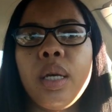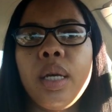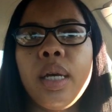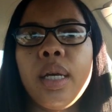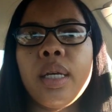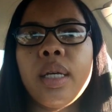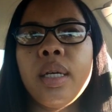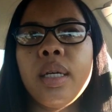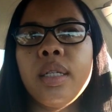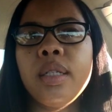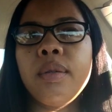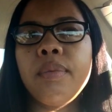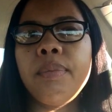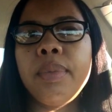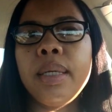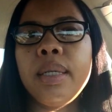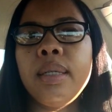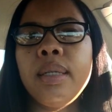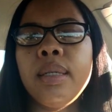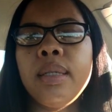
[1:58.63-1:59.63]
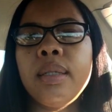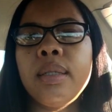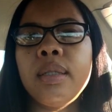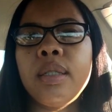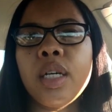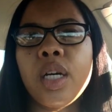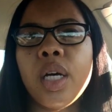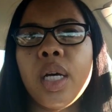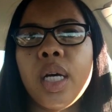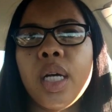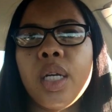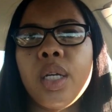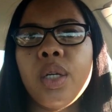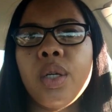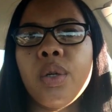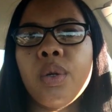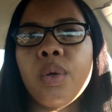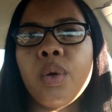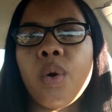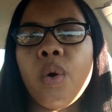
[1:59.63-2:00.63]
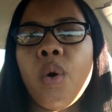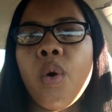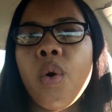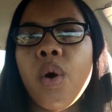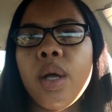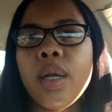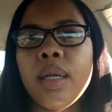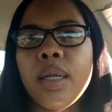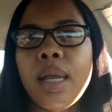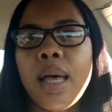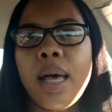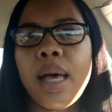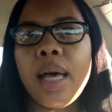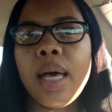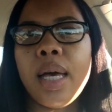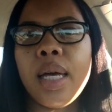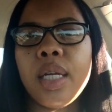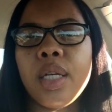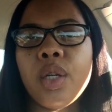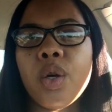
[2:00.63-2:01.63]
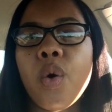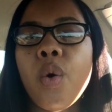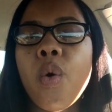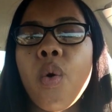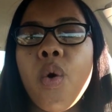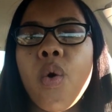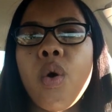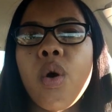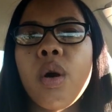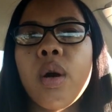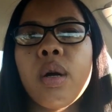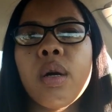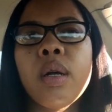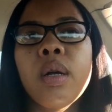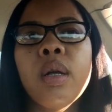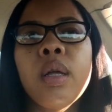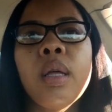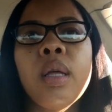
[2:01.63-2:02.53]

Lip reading: it couldn't be done online or